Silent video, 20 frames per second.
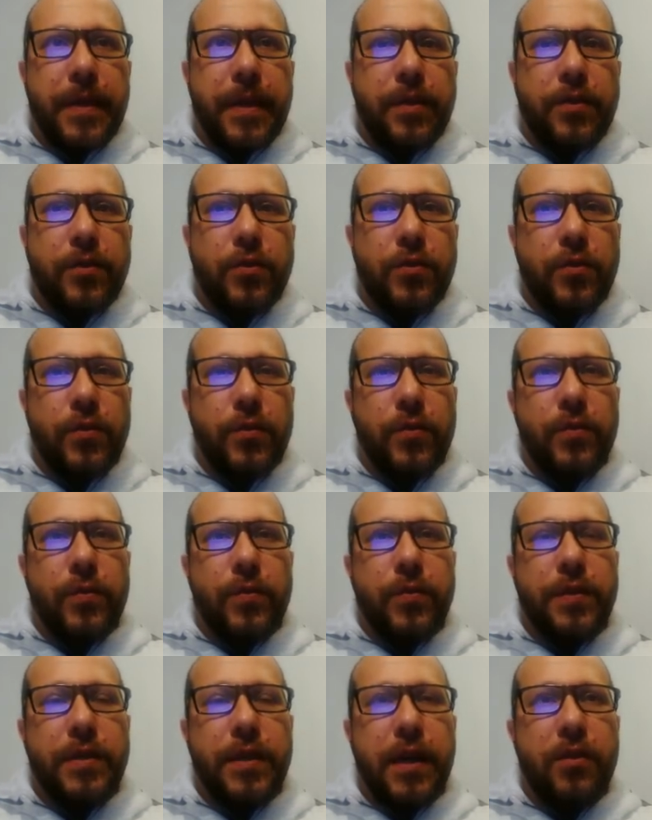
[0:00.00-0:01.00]

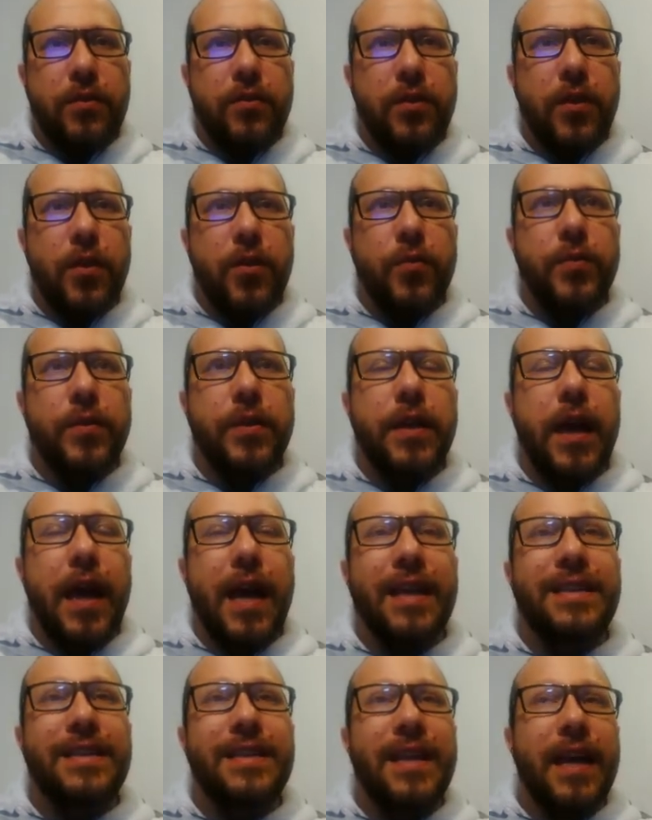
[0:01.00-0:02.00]
to download
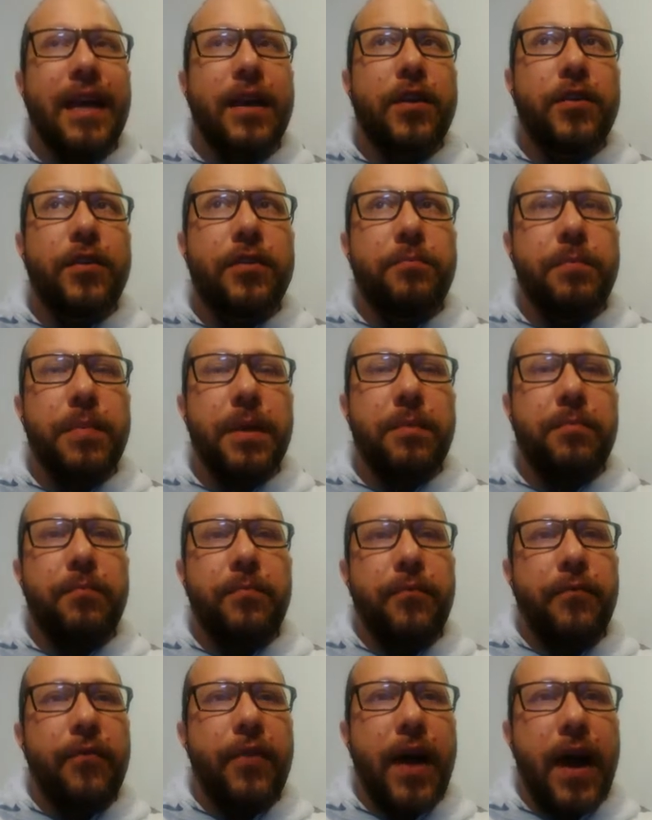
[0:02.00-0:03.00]
a second bib
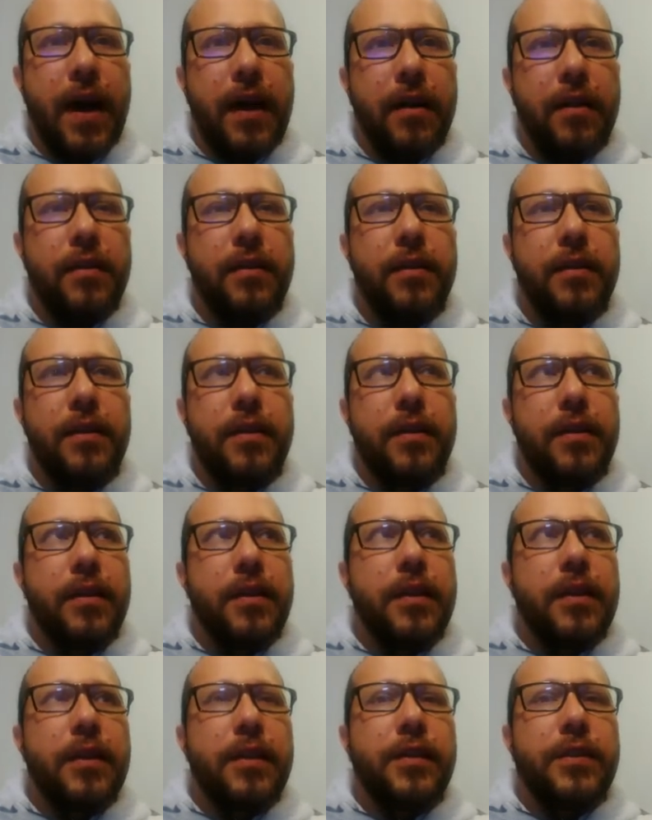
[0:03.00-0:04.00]
file
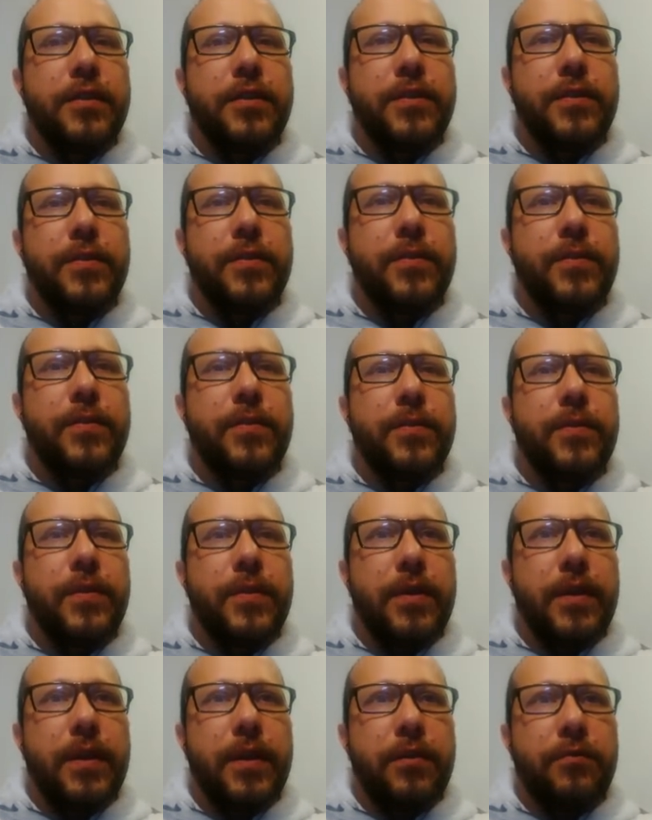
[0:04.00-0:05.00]
to
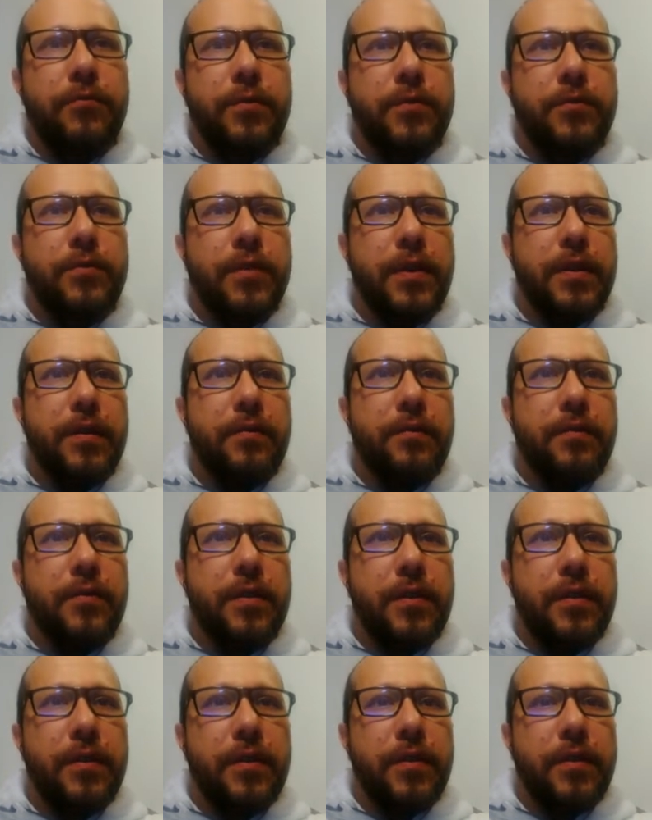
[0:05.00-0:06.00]
retrieve
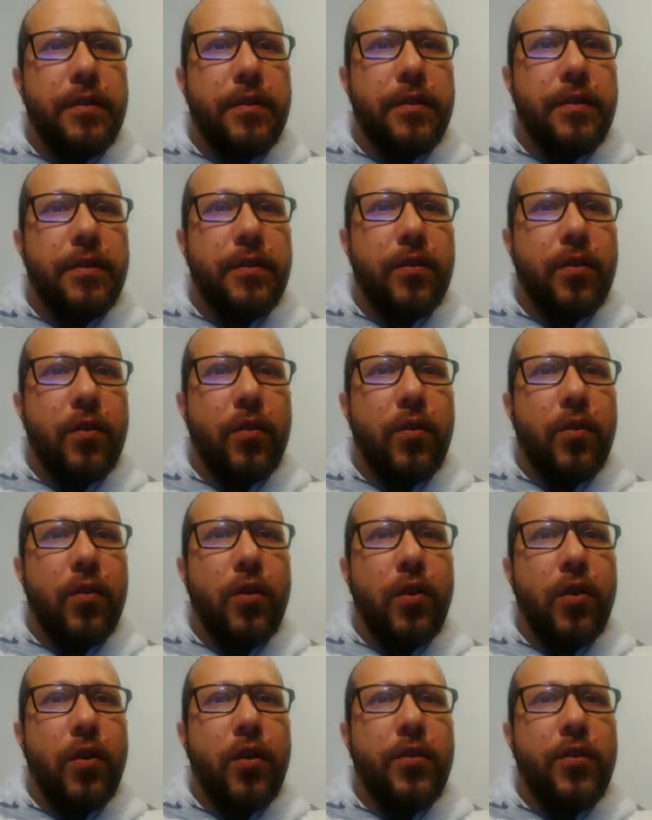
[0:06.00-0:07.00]
all